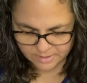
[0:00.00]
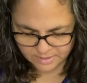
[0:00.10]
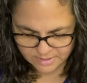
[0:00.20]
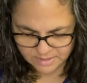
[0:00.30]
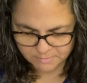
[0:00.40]

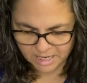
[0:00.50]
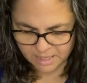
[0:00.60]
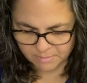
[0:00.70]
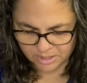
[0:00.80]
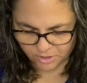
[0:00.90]
This is
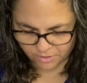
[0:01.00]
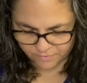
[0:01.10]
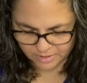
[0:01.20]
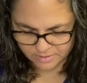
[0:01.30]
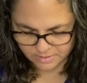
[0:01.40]
making me
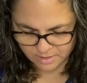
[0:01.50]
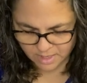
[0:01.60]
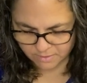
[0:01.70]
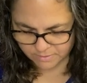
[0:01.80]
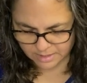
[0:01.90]
nervous.
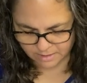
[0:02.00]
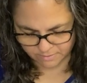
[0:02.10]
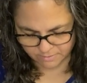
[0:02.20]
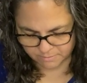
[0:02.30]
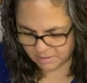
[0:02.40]
I don't
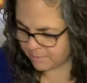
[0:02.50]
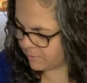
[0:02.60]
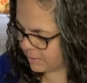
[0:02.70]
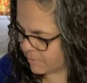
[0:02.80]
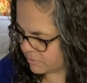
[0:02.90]
know. Maybe
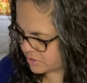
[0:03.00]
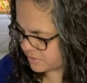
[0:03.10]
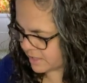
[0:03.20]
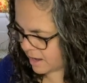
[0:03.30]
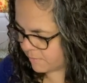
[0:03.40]
we won't
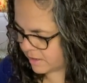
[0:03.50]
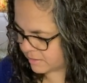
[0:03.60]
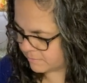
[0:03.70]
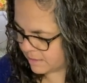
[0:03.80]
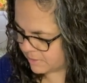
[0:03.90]
do that
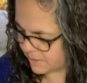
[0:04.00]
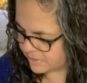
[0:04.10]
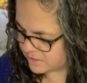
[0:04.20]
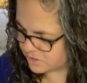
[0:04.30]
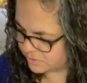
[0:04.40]
one. Maybe that
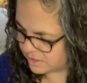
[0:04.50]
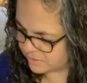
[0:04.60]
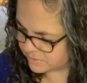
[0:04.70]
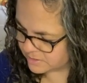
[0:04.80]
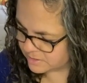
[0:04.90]
one's too
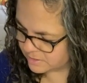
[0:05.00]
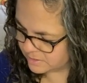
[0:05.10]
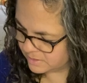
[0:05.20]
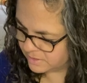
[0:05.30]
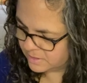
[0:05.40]
used.
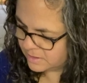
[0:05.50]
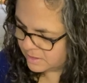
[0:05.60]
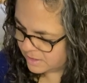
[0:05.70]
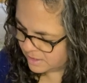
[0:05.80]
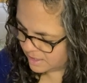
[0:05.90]

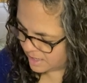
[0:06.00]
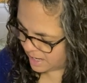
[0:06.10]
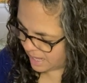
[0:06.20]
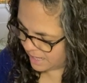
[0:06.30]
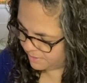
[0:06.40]

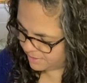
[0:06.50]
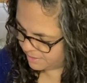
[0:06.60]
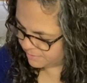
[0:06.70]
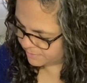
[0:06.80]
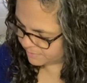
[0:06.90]
I don't
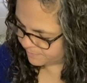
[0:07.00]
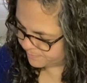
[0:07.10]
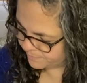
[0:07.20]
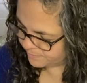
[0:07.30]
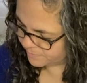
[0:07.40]
know
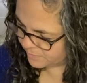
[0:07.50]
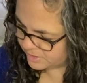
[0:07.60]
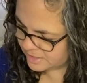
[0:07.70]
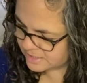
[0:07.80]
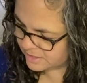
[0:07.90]

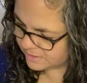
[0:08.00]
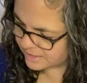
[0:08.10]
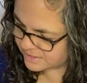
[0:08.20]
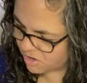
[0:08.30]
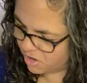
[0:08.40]
what the deal
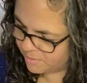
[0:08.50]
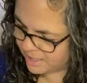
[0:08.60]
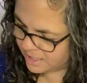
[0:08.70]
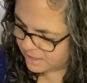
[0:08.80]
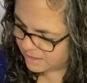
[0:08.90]
is. All
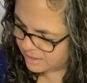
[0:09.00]
my